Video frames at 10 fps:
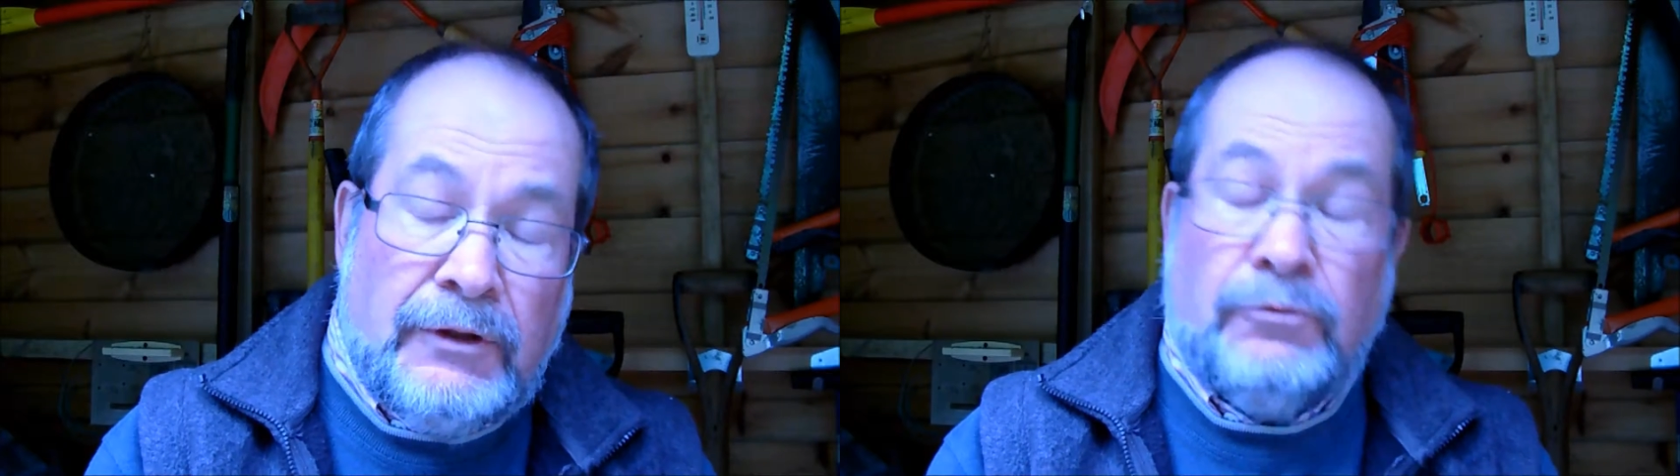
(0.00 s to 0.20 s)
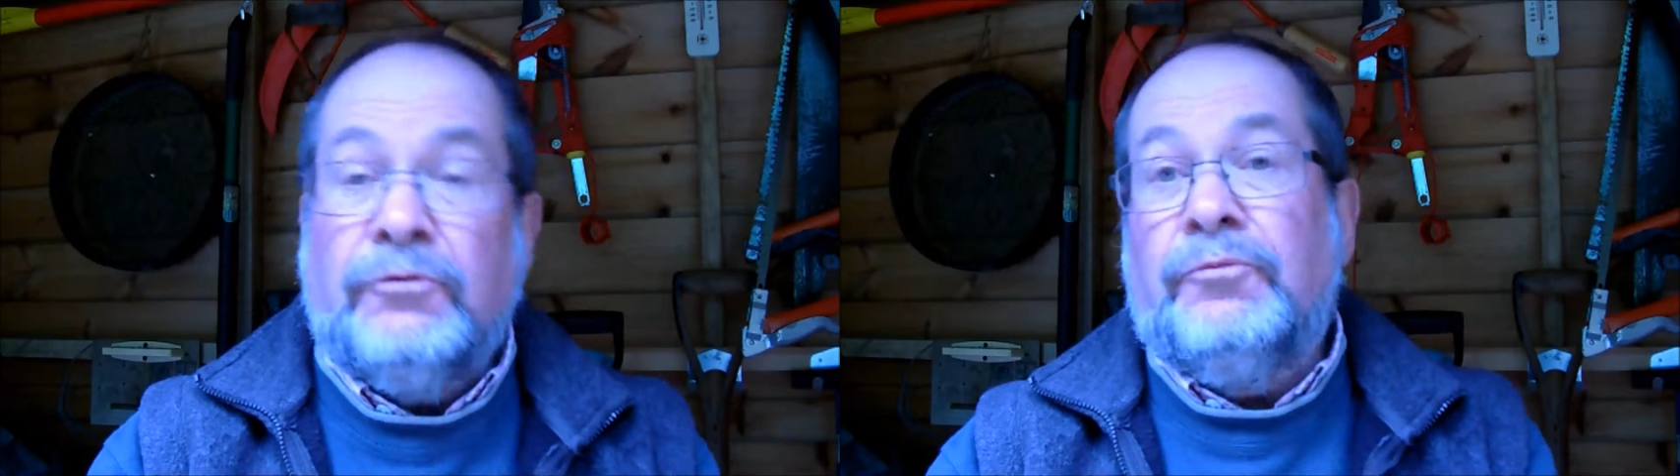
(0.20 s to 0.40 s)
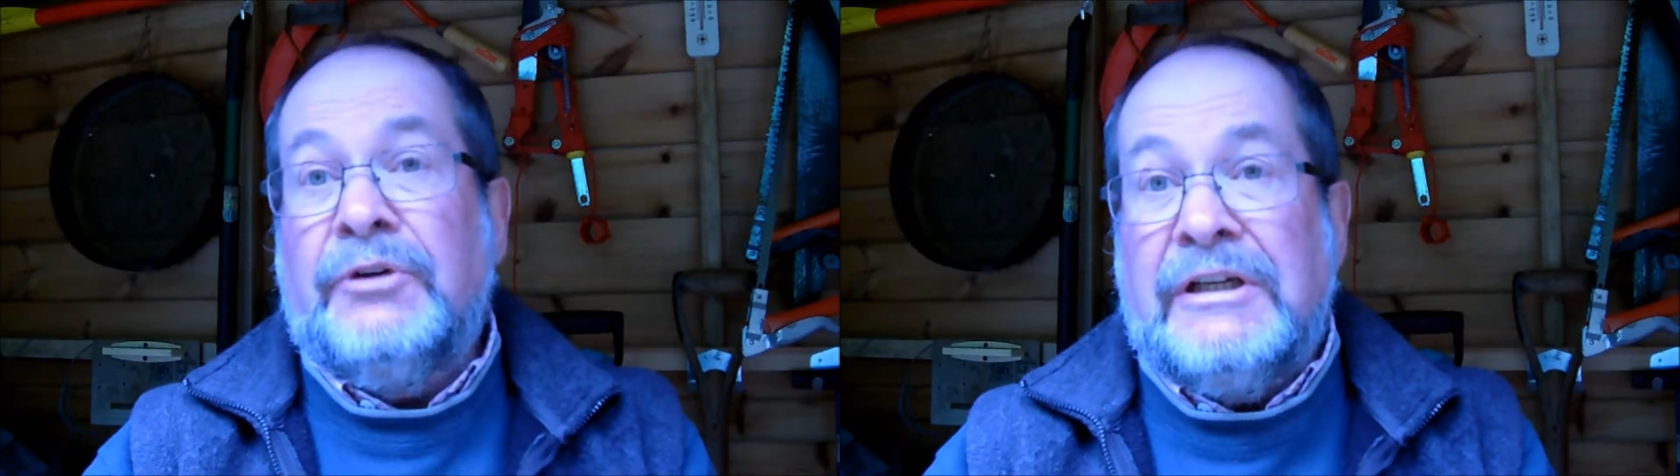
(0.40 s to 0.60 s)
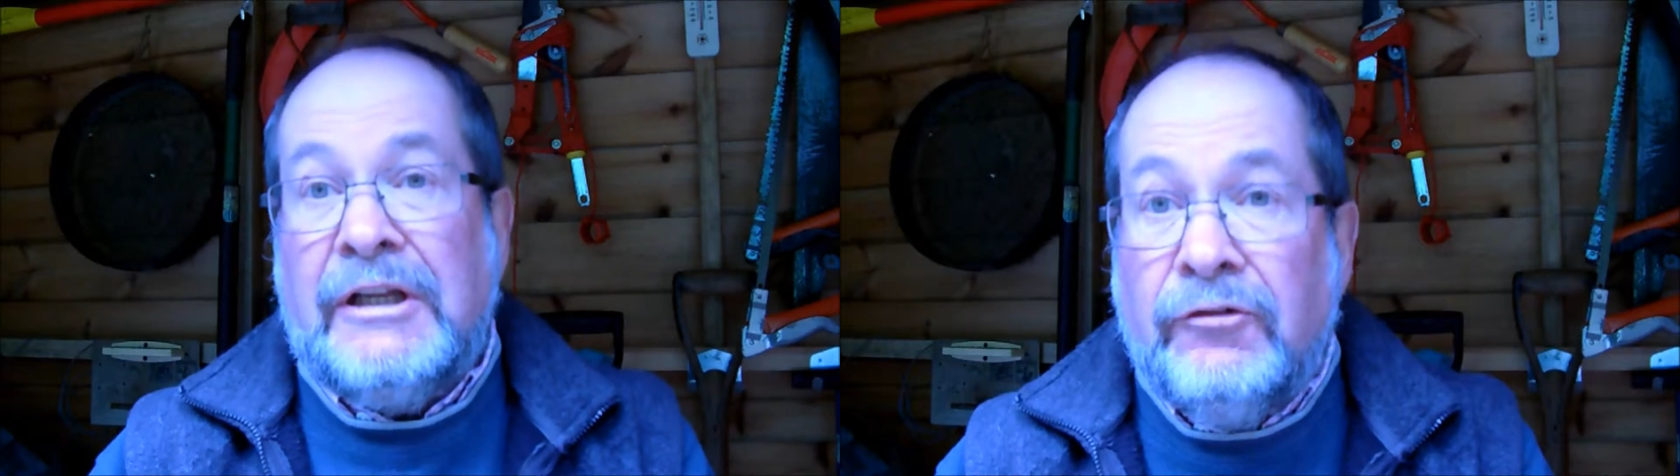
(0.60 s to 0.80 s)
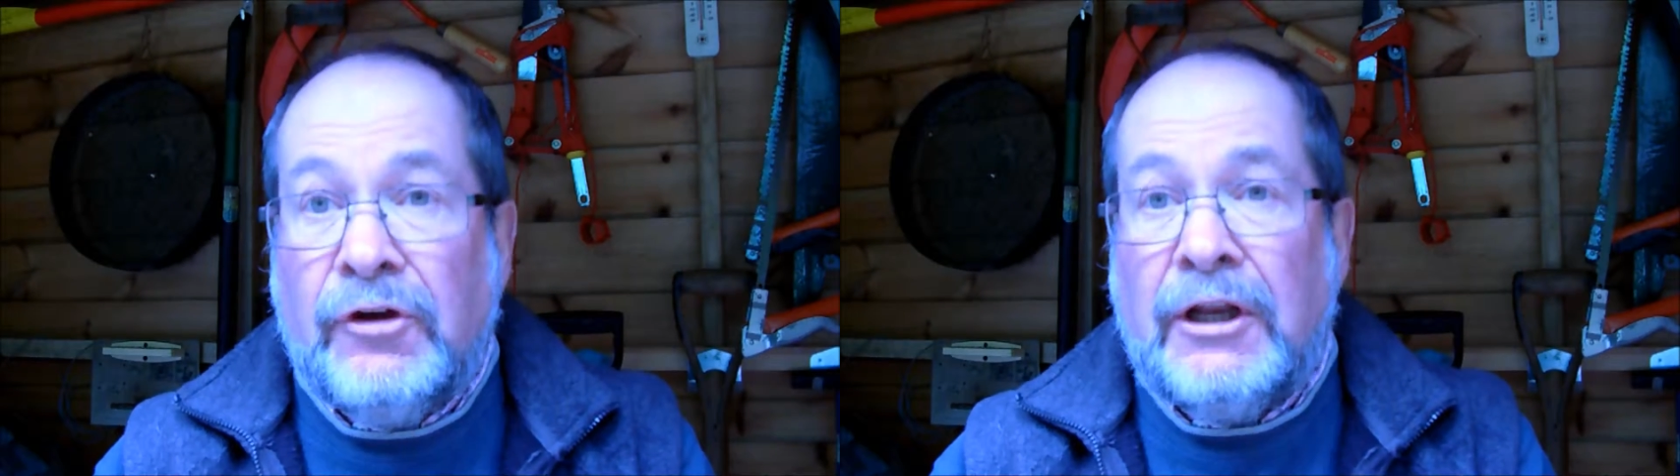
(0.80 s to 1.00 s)
If we
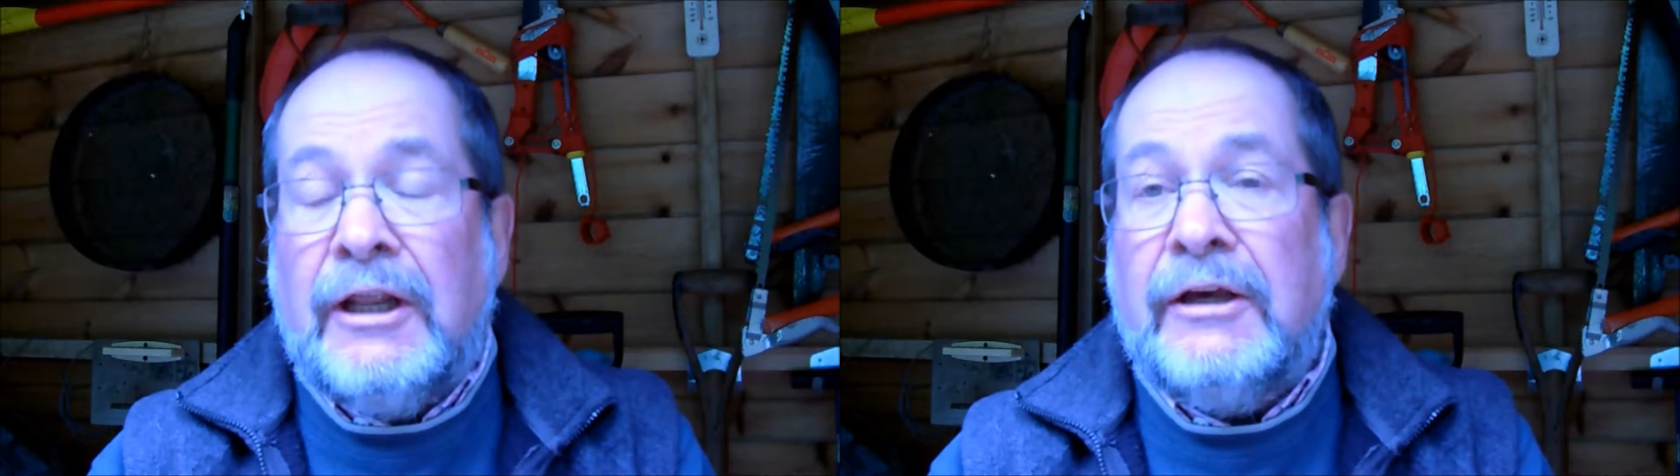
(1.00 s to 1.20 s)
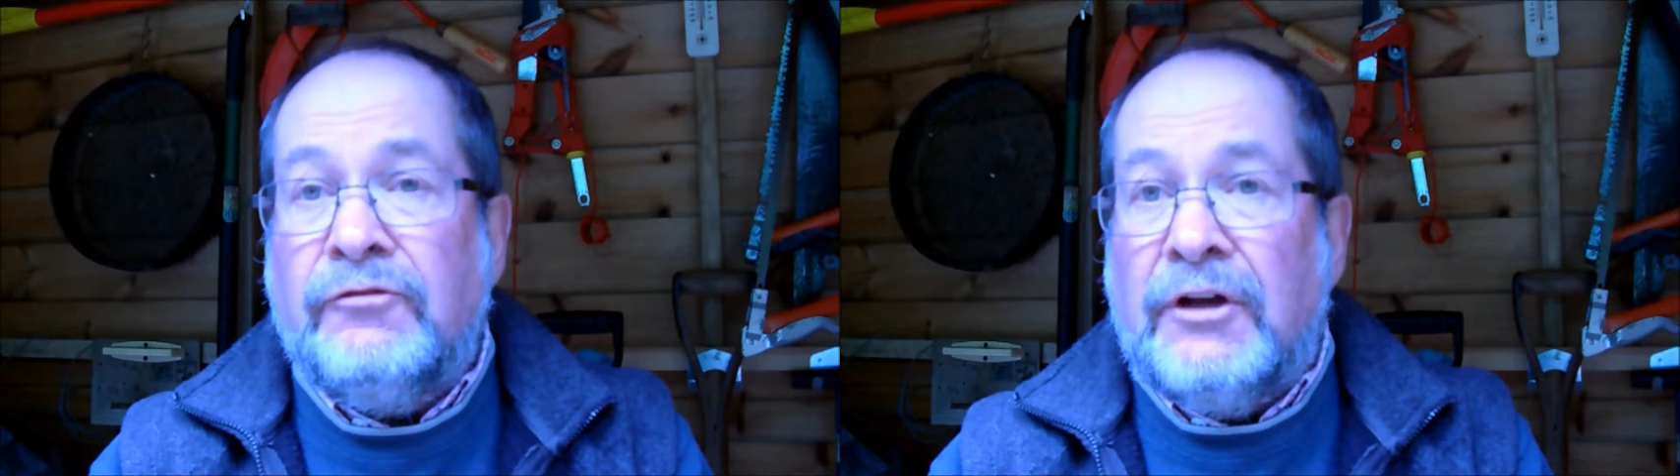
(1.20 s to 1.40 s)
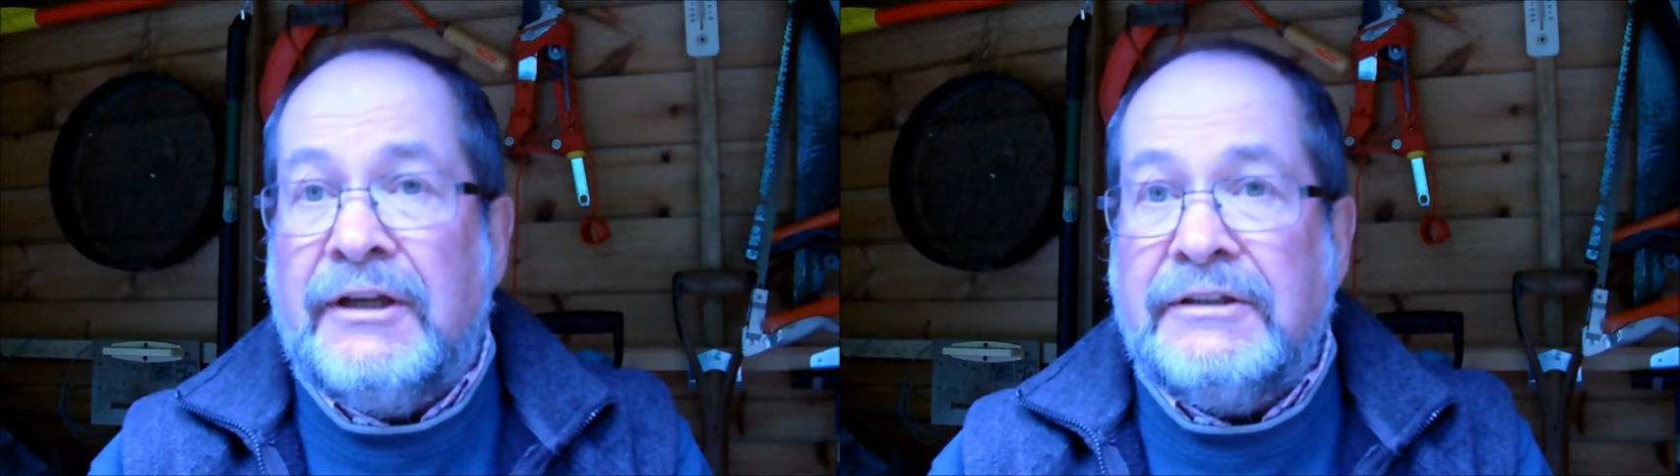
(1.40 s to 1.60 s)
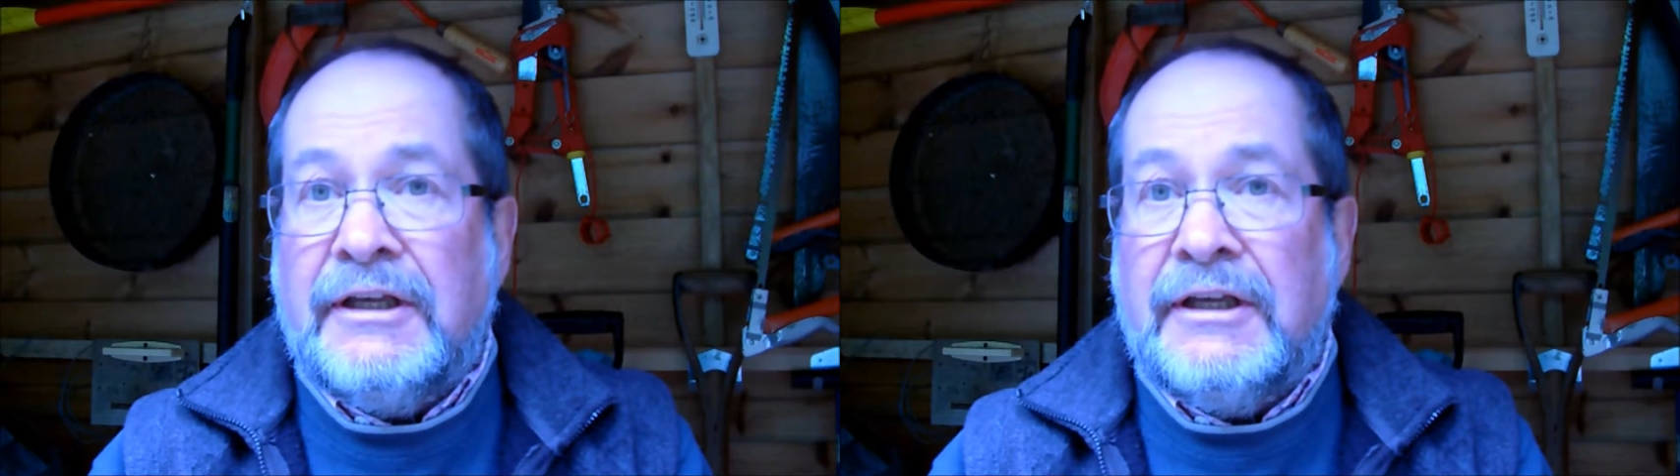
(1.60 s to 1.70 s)
live our life like